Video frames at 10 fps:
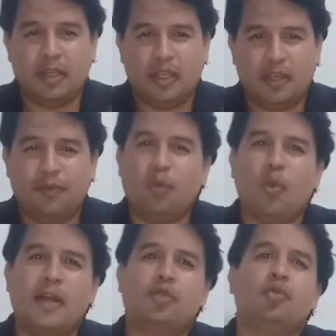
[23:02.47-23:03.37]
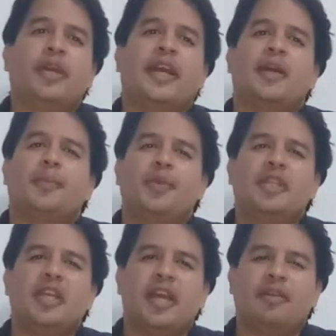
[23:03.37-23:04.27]
if you want to get a
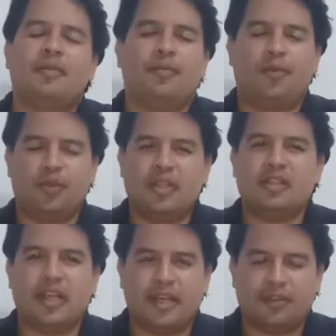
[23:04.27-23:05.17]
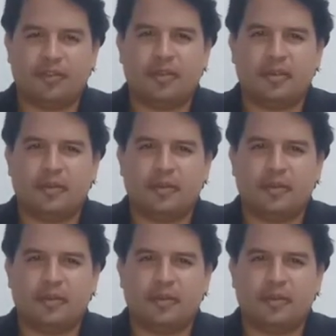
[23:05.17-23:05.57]
PDF for this lesson.